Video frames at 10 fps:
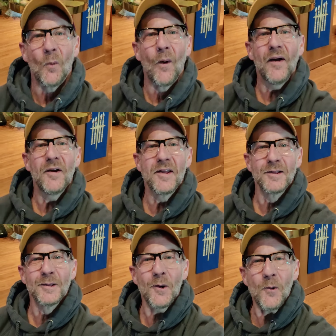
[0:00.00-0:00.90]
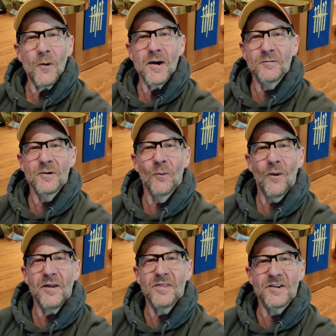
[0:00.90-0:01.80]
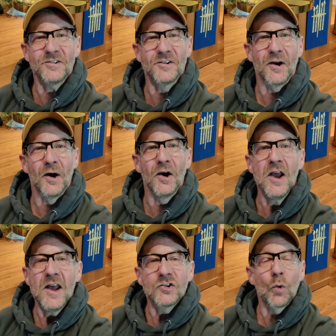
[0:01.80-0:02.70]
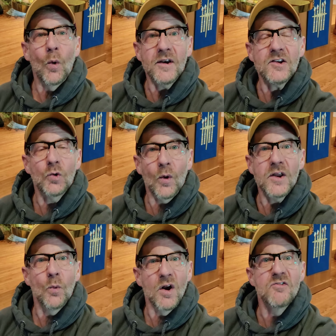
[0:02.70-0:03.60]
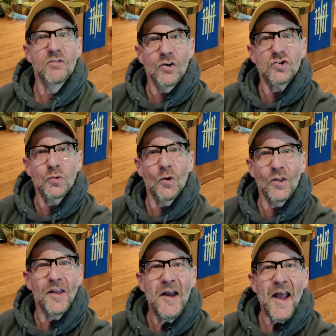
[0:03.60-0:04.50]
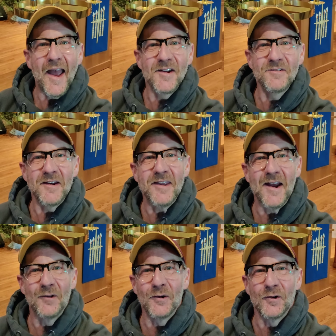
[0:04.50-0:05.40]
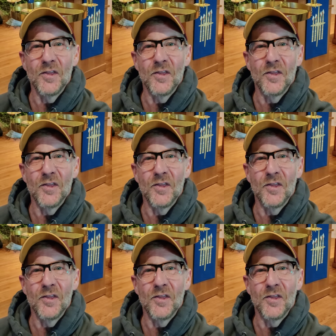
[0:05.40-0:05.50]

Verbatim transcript: Well, hello everyone. This is our 2021 virtual Advent calendar,